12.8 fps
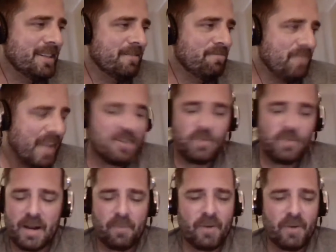that's
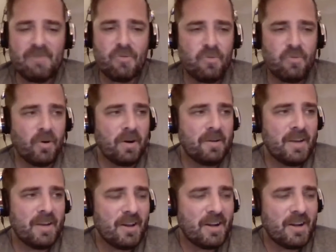what I'm grateful for,
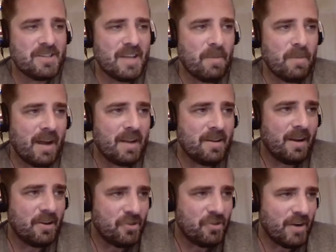because I
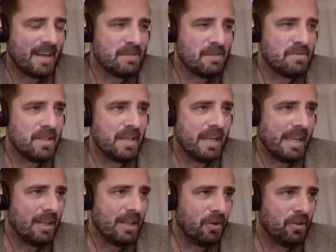dragged him to the
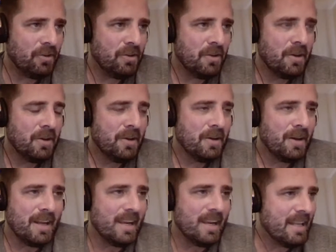Kills,
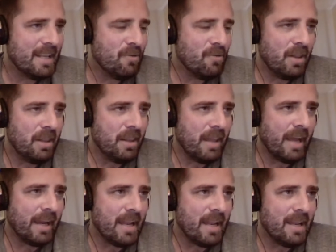and he didn't really
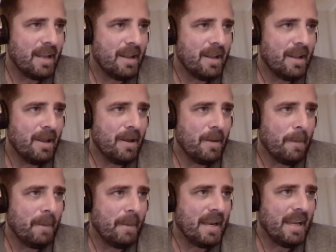like it.
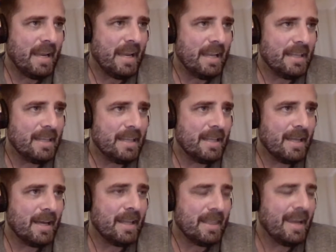But
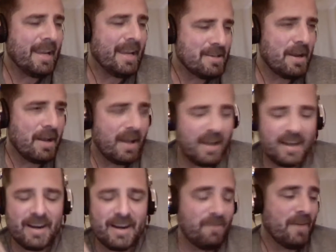I think he's going to, I
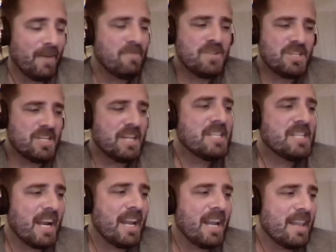don't know. I'm just
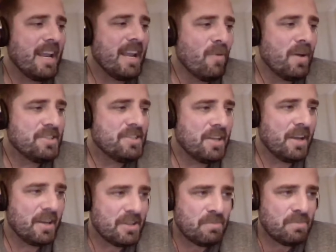excited that he wants to
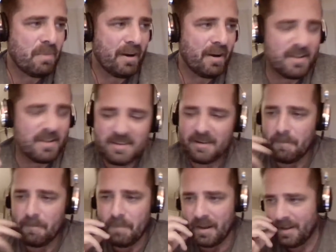experience
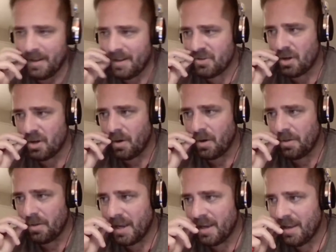a show
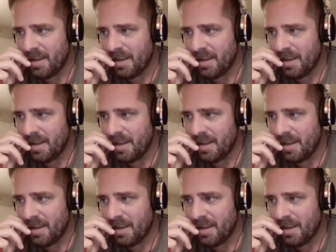with me.